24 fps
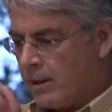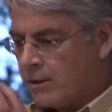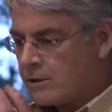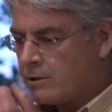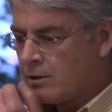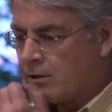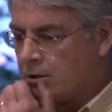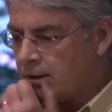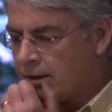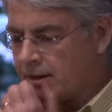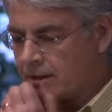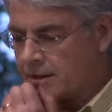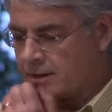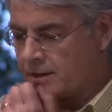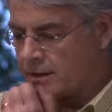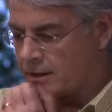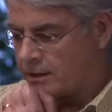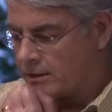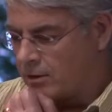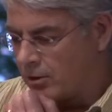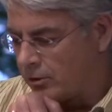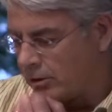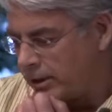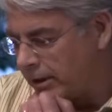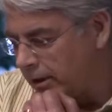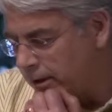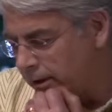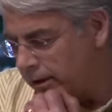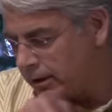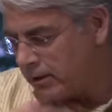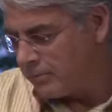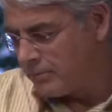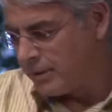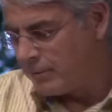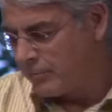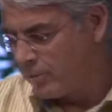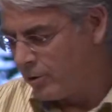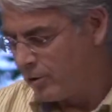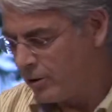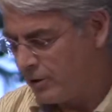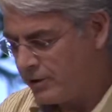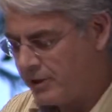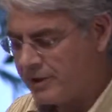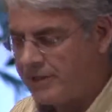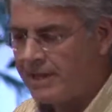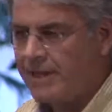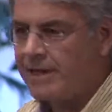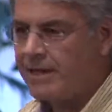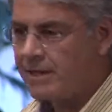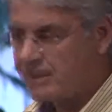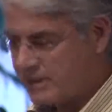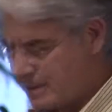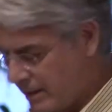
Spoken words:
So let's just look a little bit more at the data,